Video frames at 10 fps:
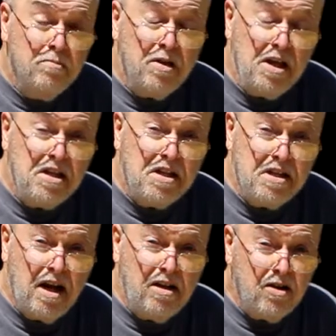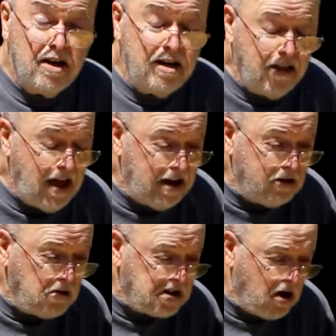please uh, look into
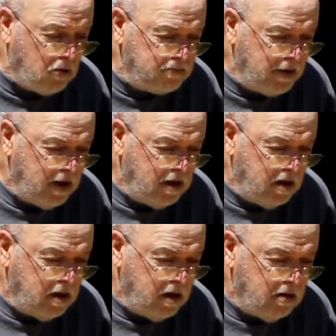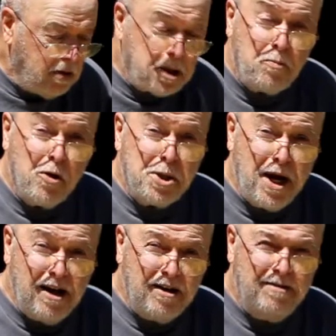that, do so. Much
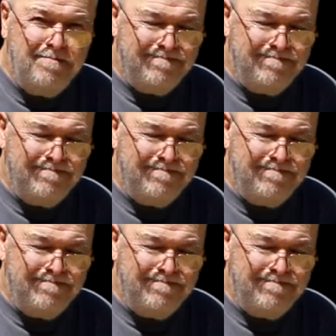appreciated.